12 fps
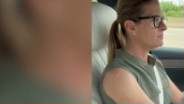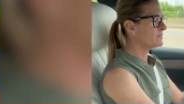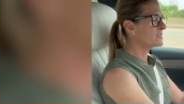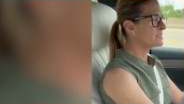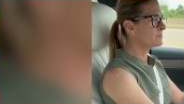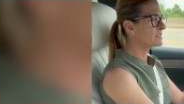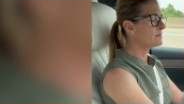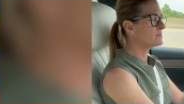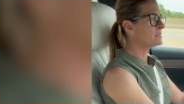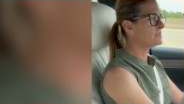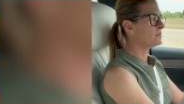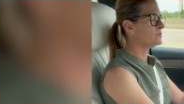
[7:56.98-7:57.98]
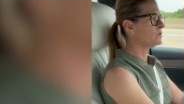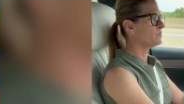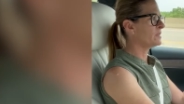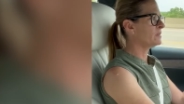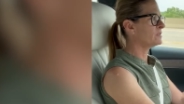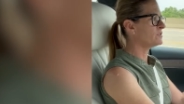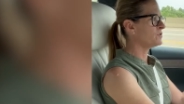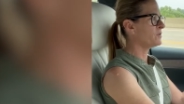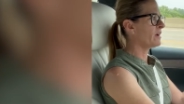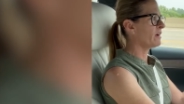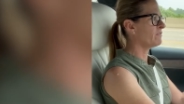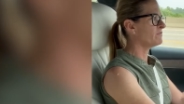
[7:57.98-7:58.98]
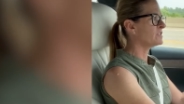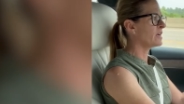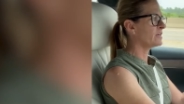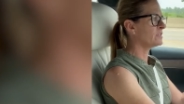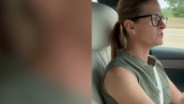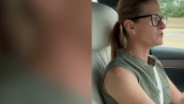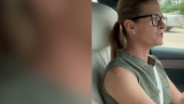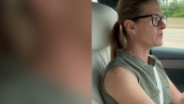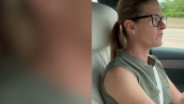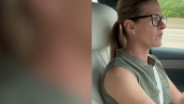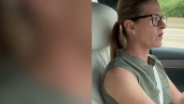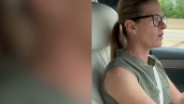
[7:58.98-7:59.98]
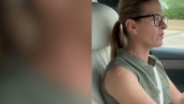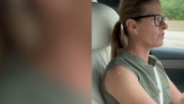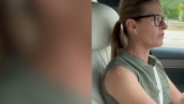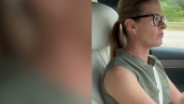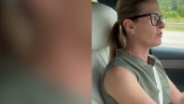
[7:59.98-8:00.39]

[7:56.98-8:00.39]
Sometimes it's also because you have tires on the car that are